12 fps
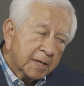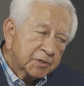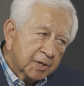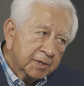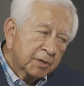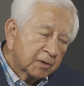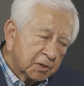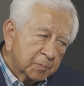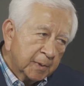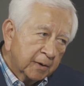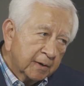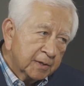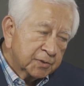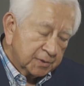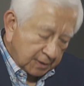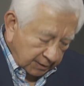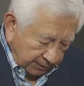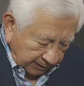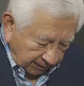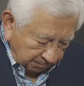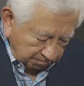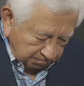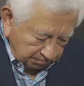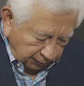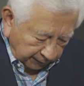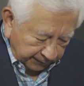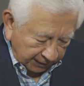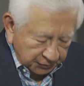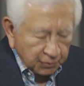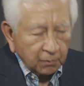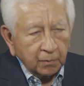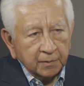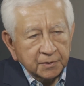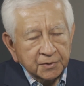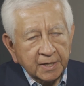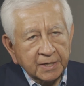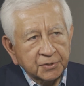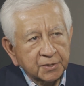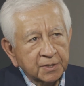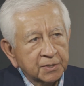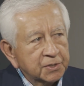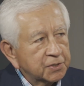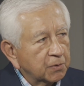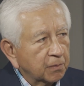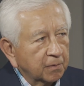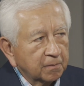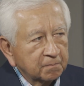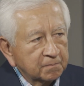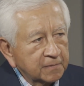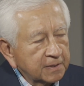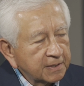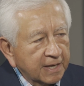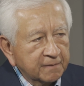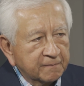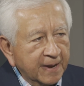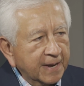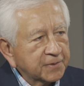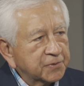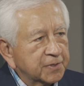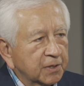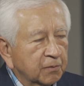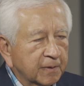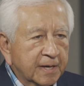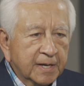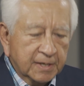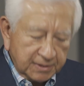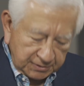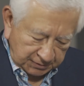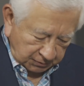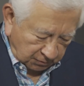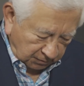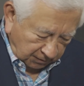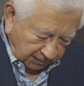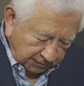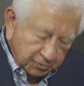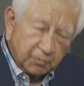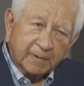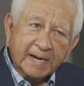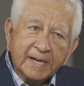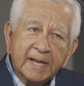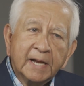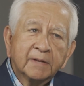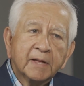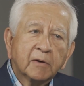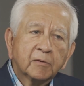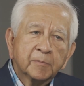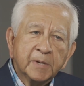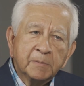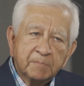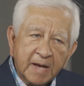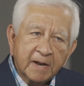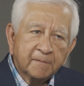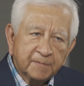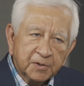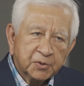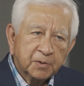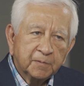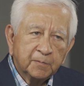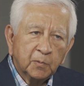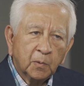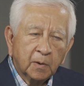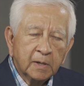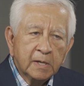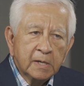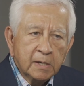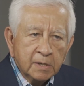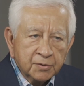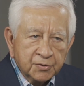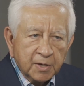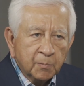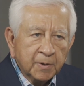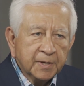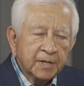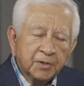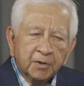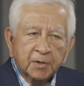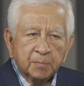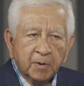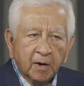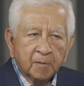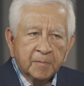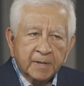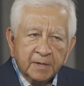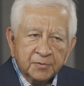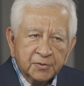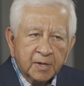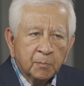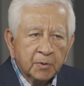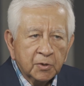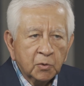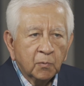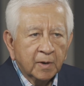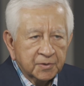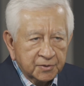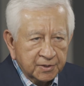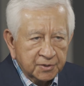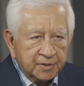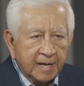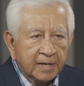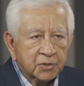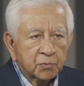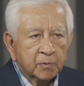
Based on your experience, are there professional organizations or advanced degrees or training that would be beneficial for someone in your department and someone who wants to stay at